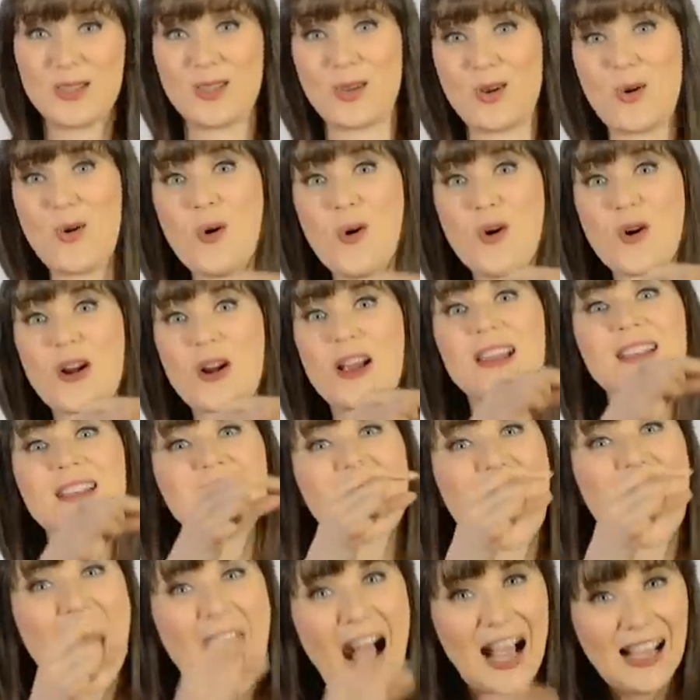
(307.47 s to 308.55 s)
the core is
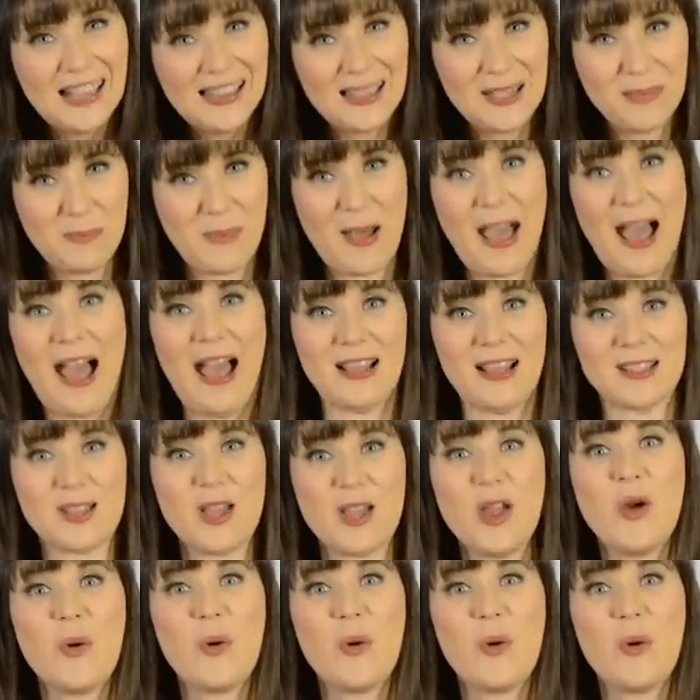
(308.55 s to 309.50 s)
highly packed